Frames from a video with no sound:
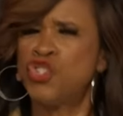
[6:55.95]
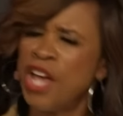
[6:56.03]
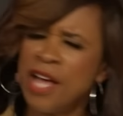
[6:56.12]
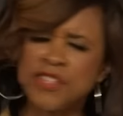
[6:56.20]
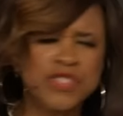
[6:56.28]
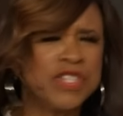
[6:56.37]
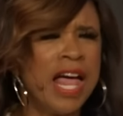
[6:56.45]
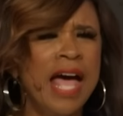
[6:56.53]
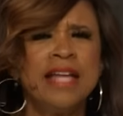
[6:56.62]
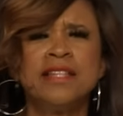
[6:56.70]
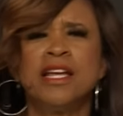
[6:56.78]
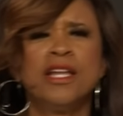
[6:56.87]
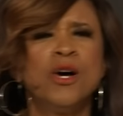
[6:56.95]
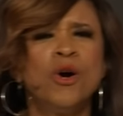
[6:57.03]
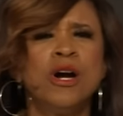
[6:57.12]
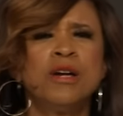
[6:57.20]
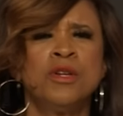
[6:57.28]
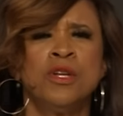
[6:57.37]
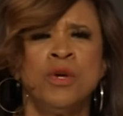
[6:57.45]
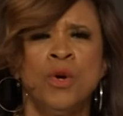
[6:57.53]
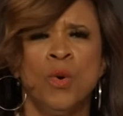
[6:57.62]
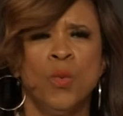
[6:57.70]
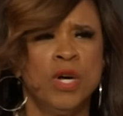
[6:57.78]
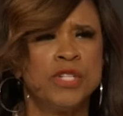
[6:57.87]
Just like the Lord
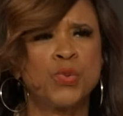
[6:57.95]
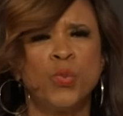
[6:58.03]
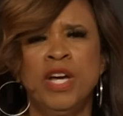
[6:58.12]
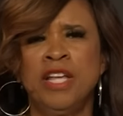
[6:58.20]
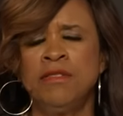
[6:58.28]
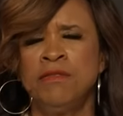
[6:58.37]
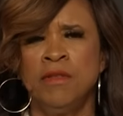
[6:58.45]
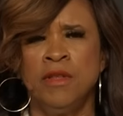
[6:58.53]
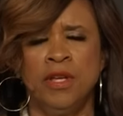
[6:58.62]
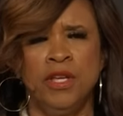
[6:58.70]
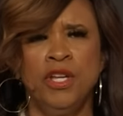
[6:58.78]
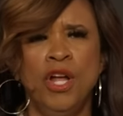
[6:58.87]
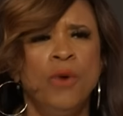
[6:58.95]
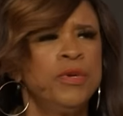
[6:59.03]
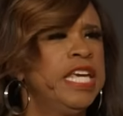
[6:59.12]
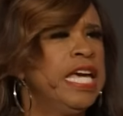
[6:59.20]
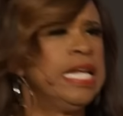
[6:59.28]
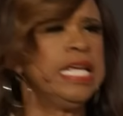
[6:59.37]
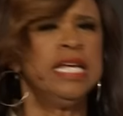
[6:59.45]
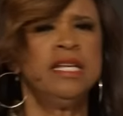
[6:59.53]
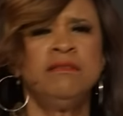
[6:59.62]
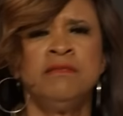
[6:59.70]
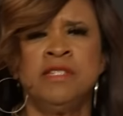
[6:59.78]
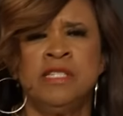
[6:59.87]
was with,
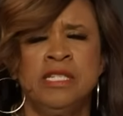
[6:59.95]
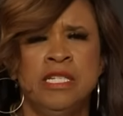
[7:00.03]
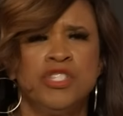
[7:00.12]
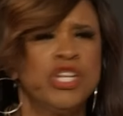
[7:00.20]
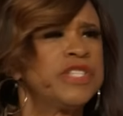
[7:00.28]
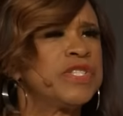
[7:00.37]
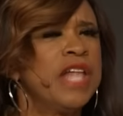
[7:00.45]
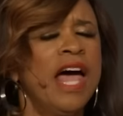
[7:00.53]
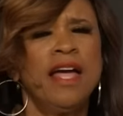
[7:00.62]
Gideon. Just